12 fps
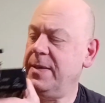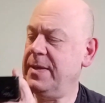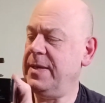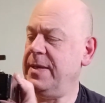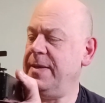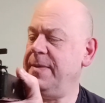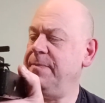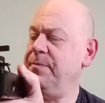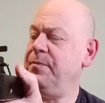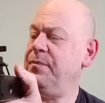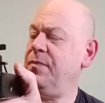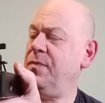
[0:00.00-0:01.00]

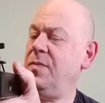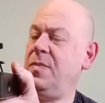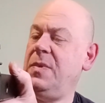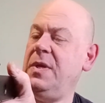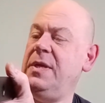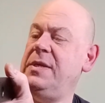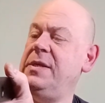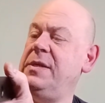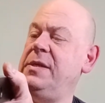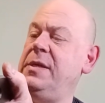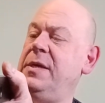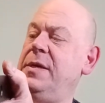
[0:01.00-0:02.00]
Um, this is
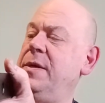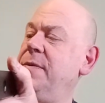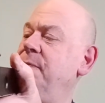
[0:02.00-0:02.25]
a